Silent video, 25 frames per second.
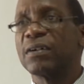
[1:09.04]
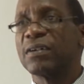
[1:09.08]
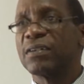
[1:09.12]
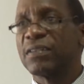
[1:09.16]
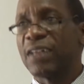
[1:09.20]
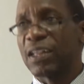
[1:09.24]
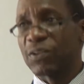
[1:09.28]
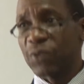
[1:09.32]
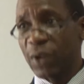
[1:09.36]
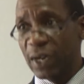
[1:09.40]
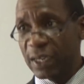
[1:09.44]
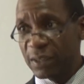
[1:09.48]

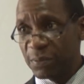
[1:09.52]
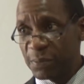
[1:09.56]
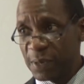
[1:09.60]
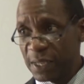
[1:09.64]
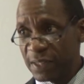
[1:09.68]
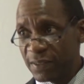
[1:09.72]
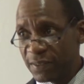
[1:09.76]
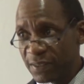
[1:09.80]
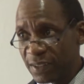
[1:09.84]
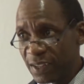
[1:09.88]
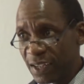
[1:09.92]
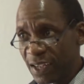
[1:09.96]
That's what it
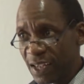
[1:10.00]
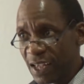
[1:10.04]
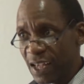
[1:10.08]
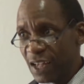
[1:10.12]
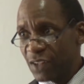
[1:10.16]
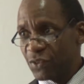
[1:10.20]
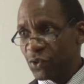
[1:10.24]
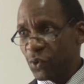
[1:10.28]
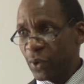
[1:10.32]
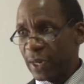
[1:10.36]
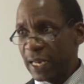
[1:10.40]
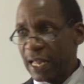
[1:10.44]
means.
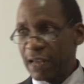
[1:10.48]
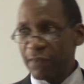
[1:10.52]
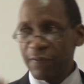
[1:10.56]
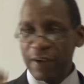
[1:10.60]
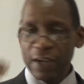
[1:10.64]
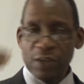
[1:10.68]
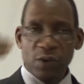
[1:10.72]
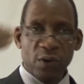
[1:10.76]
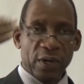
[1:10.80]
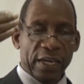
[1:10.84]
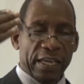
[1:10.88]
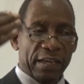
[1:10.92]
So whenever
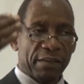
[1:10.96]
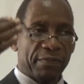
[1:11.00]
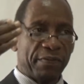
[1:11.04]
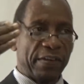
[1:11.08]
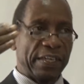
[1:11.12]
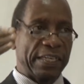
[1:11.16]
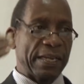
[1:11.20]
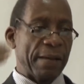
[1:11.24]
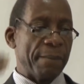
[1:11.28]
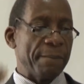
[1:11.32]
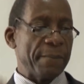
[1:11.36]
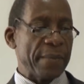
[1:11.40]
you give
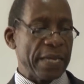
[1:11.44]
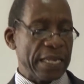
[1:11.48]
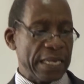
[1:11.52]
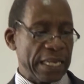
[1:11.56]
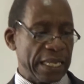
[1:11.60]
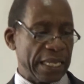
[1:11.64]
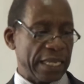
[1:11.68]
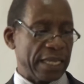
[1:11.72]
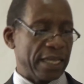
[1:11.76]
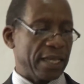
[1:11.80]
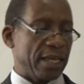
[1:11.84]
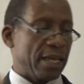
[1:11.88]
it a
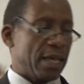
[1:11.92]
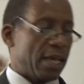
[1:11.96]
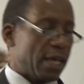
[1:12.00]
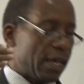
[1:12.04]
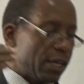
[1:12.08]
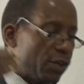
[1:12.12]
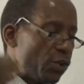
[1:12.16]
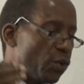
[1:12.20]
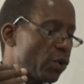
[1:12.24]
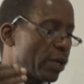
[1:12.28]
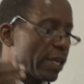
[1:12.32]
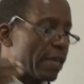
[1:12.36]
meaning,
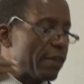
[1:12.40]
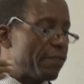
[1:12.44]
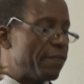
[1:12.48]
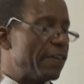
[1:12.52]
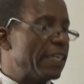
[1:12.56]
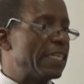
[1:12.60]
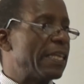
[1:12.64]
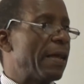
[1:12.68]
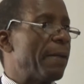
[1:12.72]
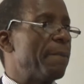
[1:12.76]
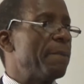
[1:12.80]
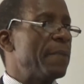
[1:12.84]
you give
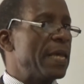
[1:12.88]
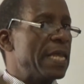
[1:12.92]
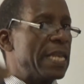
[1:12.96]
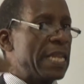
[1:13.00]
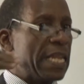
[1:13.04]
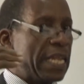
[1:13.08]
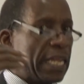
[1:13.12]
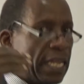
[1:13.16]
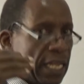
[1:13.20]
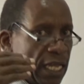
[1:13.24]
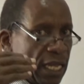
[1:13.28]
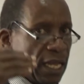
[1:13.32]
it a
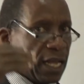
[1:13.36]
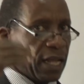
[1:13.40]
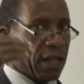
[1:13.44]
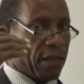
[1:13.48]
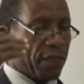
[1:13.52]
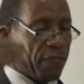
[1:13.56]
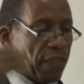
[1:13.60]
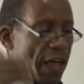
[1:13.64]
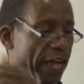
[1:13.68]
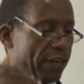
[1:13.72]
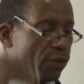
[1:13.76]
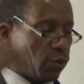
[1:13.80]
meaning
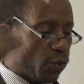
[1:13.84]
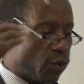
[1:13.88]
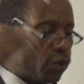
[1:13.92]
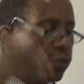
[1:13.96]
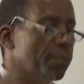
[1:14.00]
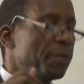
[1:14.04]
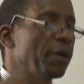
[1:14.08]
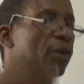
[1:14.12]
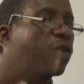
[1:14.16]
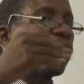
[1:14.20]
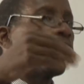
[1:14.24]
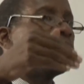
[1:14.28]
that would
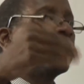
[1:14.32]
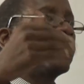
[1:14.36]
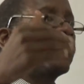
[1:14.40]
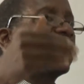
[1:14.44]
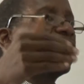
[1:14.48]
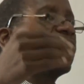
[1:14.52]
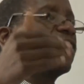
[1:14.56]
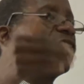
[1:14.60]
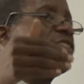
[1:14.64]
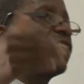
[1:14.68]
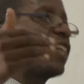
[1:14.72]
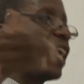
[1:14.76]
be
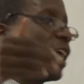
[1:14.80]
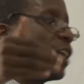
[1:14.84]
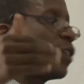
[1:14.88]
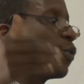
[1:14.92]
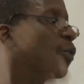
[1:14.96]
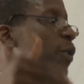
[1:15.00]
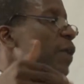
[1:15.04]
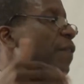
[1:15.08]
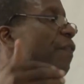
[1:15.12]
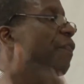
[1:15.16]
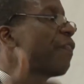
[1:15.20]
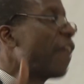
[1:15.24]
consistent
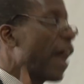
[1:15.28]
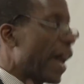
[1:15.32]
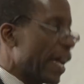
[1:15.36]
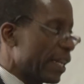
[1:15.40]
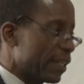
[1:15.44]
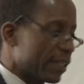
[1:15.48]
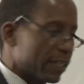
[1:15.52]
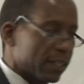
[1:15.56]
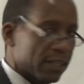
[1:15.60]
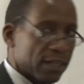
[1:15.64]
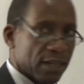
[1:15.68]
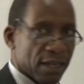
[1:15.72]
with
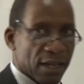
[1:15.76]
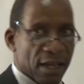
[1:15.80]
that.